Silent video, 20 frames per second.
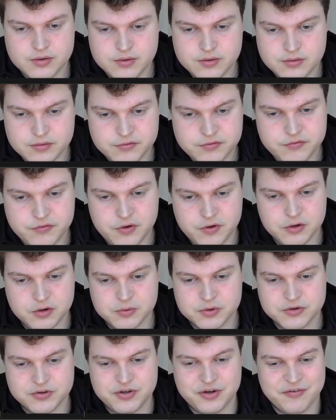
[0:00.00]

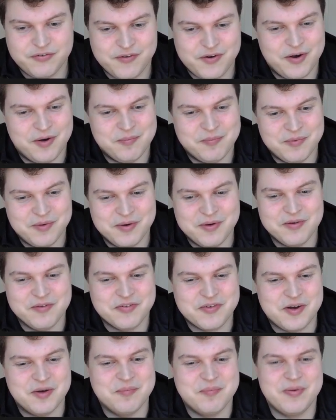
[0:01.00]
followers
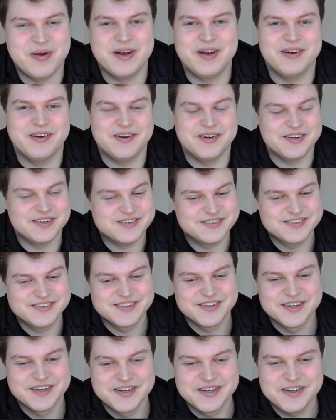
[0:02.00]
of competitors,
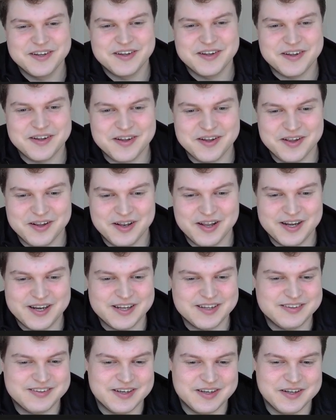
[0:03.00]
like
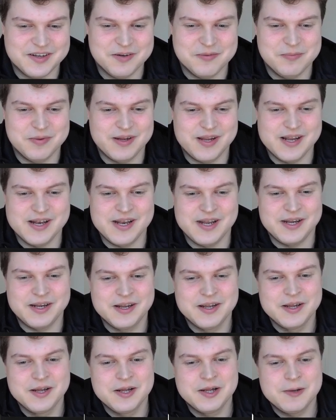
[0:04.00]
I said in the beginning,
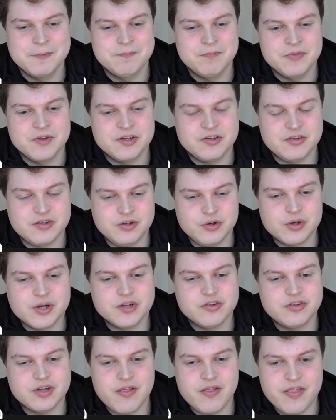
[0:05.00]
so you can
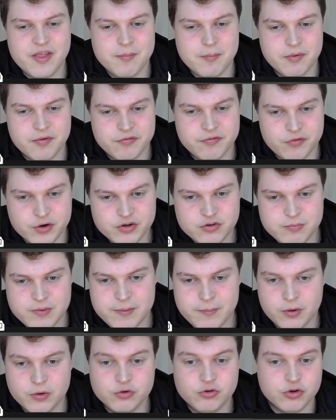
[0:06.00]
send them a voice
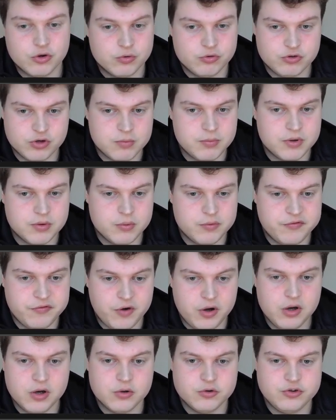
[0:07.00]
memo. So if someone
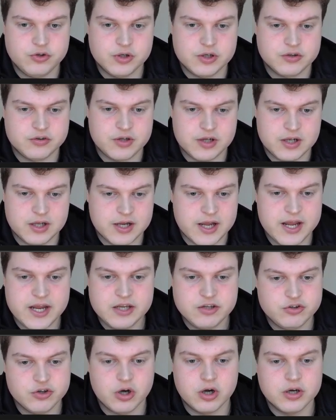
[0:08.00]
follows, you can say like, "Hey
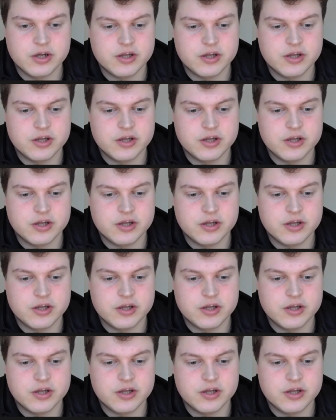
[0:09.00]
John,